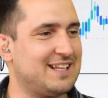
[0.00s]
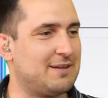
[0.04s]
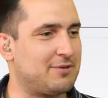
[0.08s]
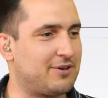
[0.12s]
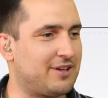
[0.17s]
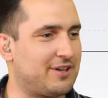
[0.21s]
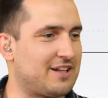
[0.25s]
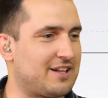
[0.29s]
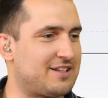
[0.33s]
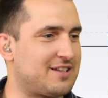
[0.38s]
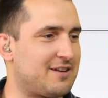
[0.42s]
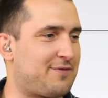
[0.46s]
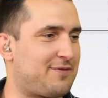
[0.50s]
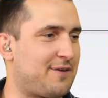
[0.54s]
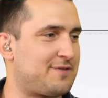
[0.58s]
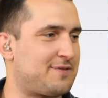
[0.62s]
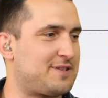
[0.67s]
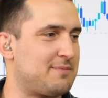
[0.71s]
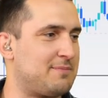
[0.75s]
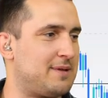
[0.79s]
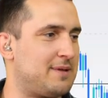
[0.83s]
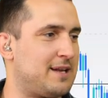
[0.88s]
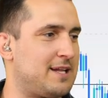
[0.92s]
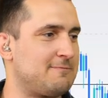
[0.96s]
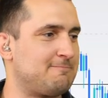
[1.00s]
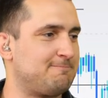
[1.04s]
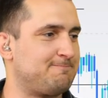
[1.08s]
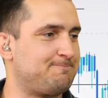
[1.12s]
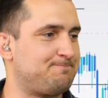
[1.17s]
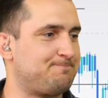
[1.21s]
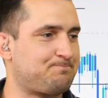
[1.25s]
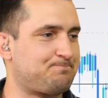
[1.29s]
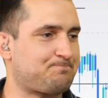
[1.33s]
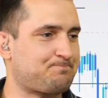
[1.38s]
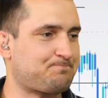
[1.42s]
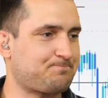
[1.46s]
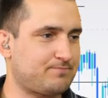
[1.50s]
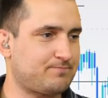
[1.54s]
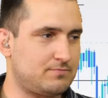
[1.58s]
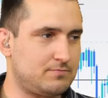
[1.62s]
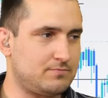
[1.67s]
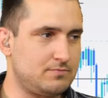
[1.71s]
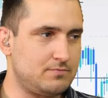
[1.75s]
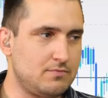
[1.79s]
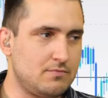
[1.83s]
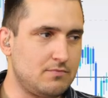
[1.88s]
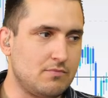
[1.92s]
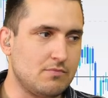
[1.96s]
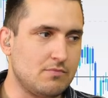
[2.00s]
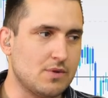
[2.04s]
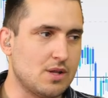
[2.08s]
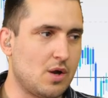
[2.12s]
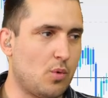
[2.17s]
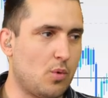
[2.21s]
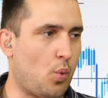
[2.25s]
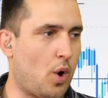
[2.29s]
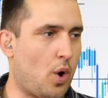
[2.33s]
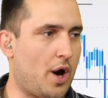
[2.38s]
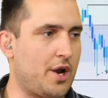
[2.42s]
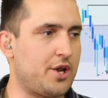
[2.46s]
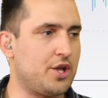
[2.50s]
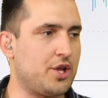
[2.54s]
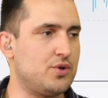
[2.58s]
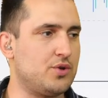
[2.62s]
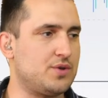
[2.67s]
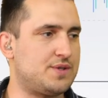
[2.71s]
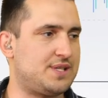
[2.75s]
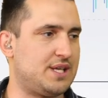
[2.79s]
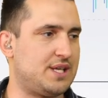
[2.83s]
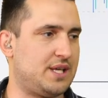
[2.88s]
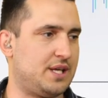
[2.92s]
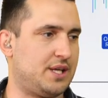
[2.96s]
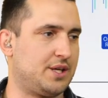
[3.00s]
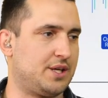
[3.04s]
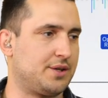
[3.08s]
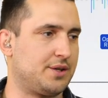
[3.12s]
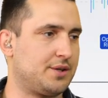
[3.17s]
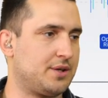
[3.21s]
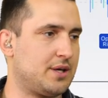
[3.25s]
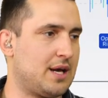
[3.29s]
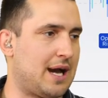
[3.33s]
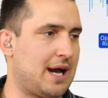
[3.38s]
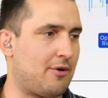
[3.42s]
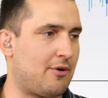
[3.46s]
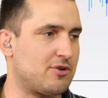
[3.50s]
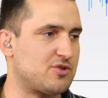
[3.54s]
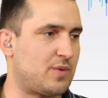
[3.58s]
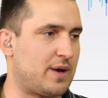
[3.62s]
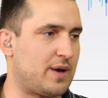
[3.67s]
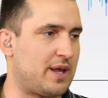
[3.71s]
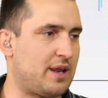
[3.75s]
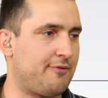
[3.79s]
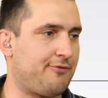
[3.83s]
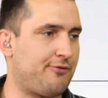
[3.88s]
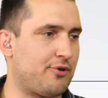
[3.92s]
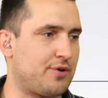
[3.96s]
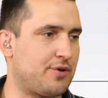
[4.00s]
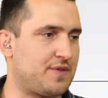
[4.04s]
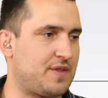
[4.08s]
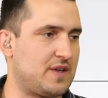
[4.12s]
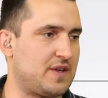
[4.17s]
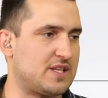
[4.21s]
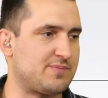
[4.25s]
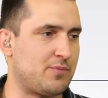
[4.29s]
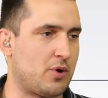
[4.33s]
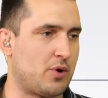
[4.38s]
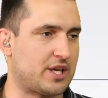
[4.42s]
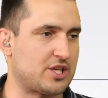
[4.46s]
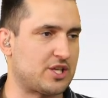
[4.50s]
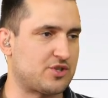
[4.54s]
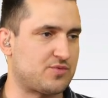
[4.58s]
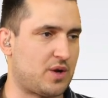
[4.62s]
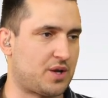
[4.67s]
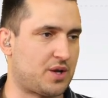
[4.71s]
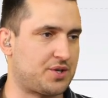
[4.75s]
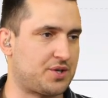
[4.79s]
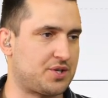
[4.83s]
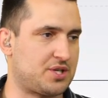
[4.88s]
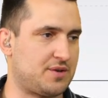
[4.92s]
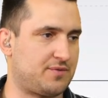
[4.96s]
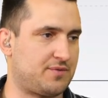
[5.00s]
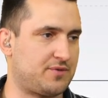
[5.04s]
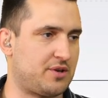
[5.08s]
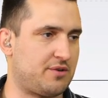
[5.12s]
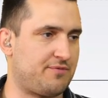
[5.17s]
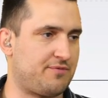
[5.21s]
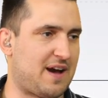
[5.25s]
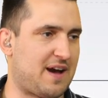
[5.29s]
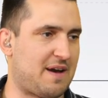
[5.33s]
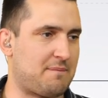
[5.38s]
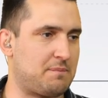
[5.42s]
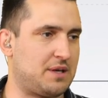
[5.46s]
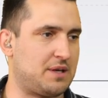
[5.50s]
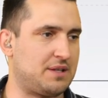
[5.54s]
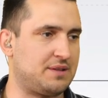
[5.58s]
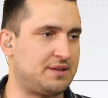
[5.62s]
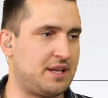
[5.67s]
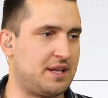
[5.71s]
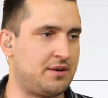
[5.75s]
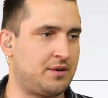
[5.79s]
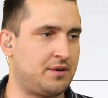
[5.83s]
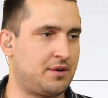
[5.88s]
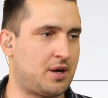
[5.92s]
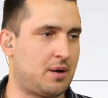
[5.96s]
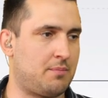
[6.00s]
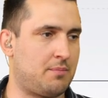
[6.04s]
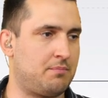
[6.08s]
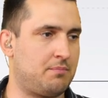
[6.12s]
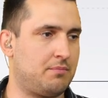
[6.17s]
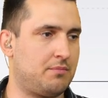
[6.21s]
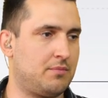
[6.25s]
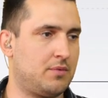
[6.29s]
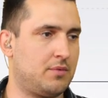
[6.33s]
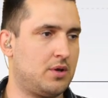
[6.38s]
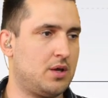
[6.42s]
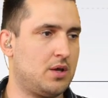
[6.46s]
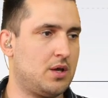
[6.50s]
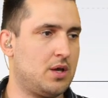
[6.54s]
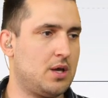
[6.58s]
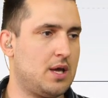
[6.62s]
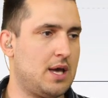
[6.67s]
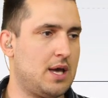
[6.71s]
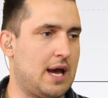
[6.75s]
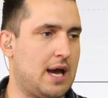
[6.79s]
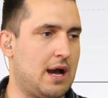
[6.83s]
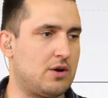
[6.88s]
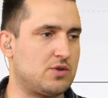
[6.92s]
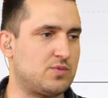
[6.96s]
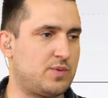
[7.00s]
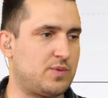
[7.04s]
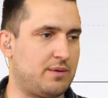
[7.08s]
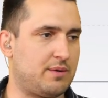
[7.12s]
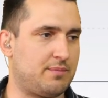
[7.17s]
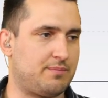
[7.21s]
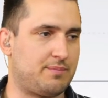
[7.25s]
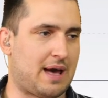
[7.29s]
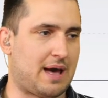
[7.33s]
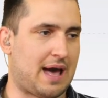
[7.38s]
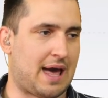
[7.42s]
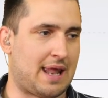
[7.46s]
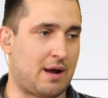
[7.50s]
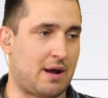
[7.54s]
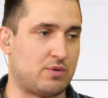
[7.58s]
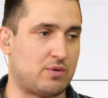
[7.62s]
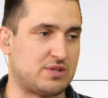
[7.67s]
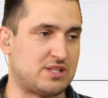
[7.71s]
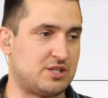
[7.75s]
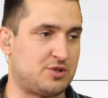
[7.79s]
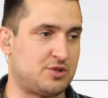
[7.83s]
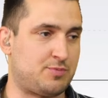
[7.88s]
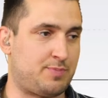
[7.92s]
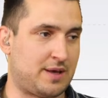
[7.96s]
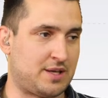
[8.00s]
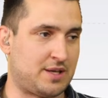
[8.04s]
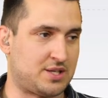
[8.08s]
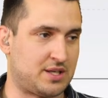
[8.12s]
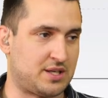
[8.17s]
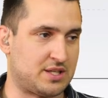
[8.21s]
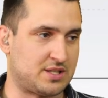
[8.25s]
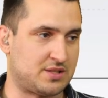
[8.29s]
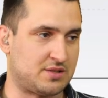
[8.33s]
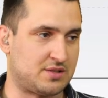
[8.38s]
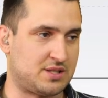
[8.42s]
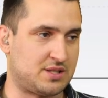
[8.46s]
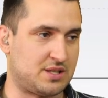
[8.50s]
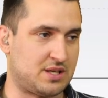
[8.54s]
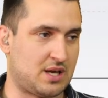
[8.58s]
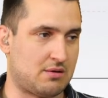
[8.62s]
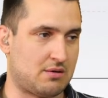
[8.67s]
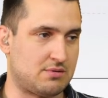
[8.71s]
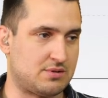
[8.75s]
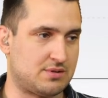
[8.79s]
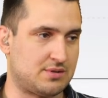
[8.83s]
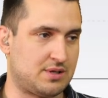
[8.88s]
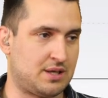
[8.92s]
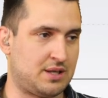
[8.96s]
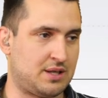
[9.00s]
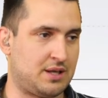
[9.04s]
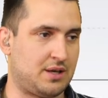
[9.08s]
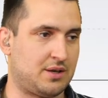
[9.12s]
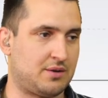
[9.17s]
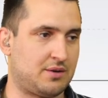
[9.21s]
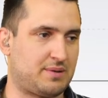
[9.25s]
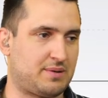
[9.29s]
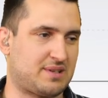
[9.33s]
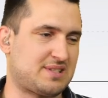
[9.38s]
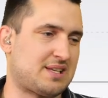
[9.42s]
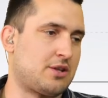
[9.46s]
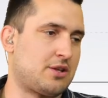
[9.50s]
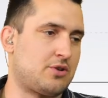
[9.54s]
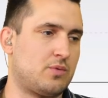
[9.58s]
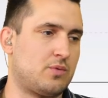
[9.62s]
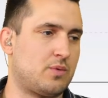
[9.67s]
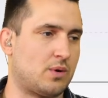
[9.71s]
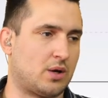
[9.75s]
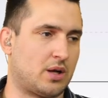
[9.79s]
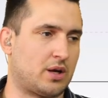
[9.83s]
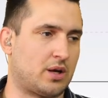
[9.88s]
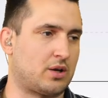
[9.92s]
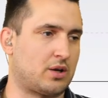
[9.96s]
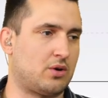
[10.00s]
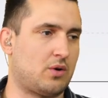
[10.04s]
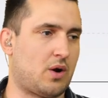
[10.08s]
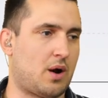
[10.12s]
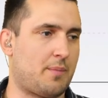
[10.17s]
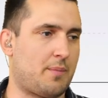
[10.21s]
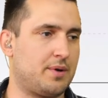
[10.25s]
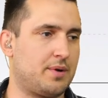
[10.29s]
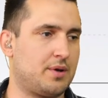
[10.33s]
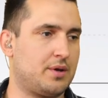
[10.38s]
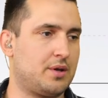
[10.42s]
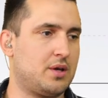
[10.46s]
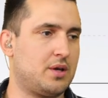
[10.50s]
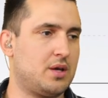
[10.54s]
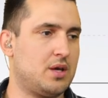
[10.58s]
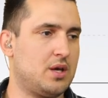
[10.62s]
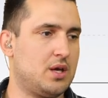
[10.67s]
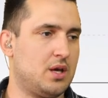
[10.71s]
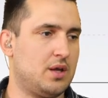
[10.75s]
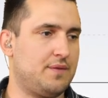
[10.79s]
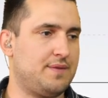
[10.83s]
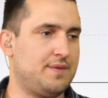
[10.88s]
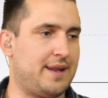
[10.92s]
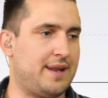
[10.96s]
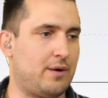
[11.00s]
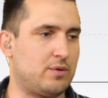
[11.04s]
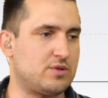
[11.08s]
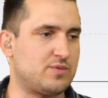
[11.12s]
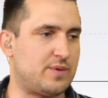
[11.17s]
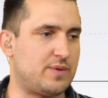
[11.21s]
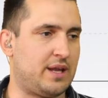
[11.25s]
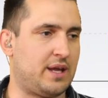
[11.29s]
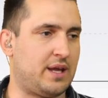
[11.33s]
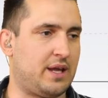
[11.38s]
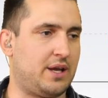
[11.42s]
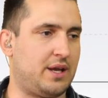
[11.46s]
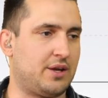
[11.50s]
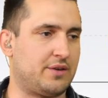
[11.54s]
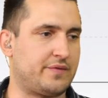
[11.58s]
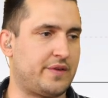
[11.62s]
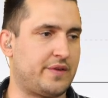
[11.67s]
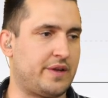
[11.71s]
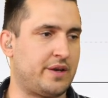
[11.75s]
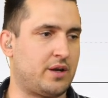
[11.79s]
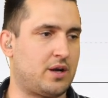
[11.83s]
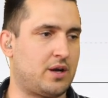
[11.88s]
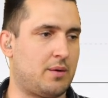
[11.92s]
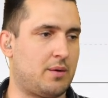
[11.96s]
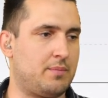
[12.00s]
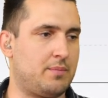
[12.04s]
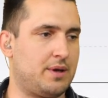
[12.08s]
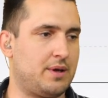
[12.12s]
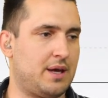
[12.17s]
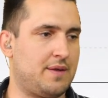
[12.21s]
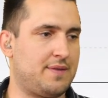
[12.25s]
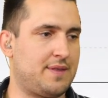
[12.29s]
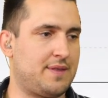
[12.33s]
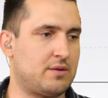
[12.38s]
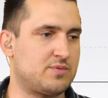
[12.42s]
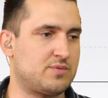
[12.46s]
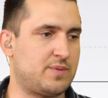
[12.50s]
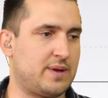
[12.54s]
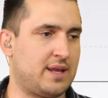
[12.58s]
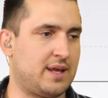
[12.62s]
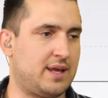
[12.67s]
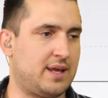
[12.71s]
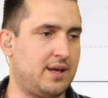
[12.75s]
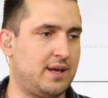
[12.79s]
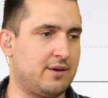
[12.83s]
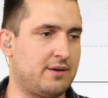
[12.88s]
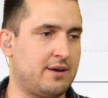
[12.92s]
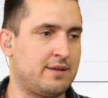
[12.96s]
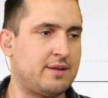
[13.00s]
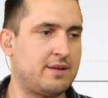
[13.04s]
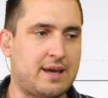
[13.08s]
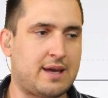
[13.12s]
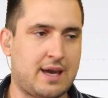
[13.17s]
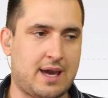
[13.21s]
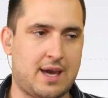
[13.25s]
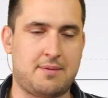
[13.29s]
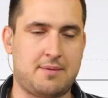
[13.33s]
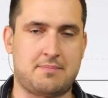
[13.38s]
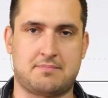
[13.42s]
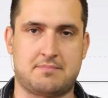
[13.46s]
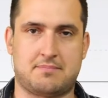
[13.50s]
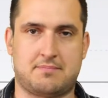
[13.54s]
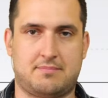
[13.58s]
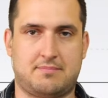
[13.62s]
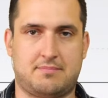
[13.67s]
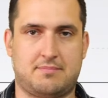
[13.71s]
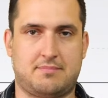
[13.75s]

Let me go down to the 15-minute. What do you see here? I was waiting for this market structure shift in the 5-minute. Didn't come. I was impatient, as you see. I was in here because I knew we were gonna go up. Then I was waiting here. It didn't come. And then I was waiting here, and it came.